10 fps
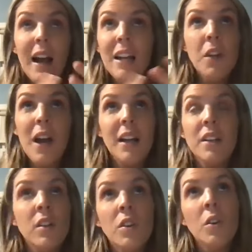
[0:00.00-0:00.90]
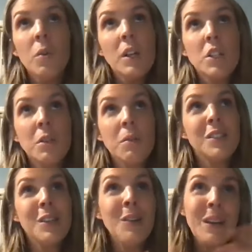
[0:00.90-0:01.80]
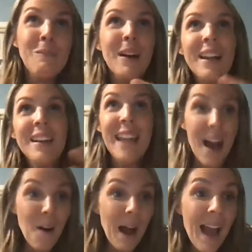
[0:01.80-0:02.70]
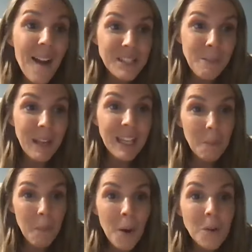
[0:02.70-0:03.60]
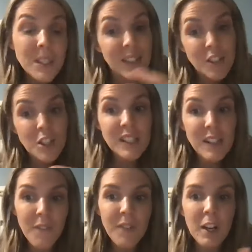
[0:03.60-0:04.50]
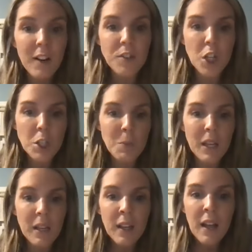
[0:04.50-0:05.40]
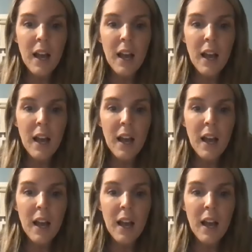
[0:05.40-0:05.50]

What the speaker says: I knew what she was doing, but now I have to make the post, and just that fear of judgment.